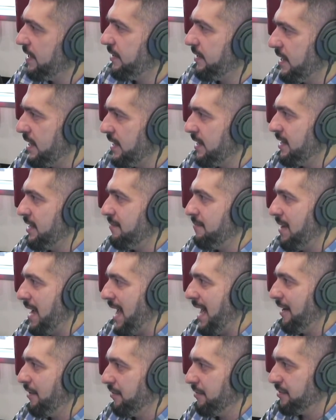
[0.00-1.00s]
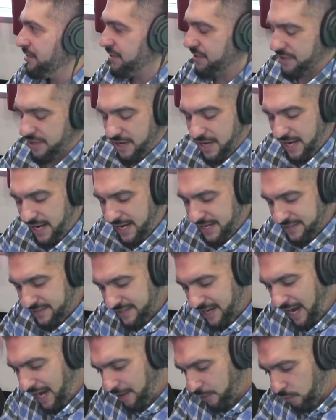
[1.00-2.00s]
thing that matters, it's
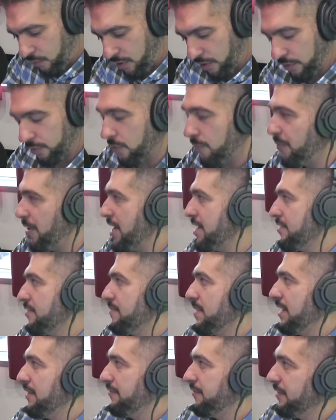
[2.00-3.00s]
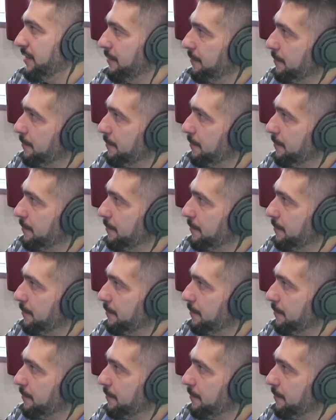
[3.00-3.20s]
got to work with Baker Mayfield.